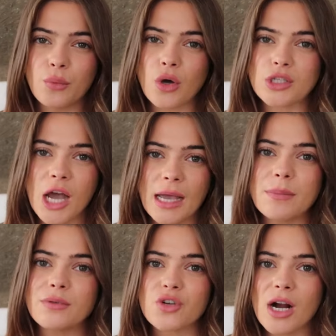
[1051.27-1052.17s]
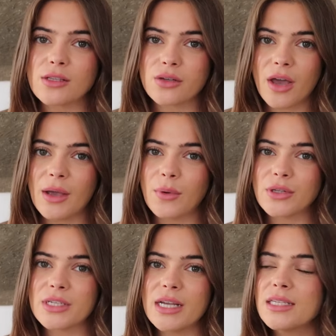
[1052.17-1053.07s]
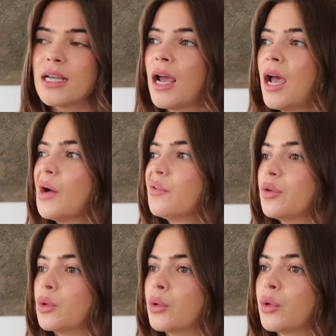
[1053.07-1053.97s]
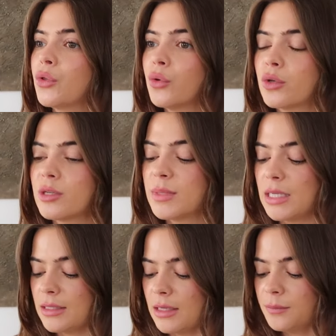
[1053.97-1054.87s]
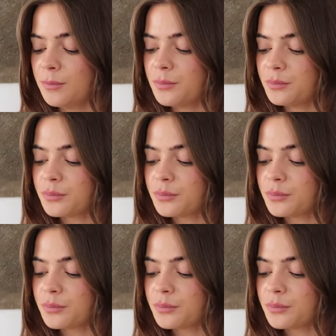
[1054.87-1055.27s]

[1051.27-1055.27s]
what type of trouser that I wanted for the autumn season.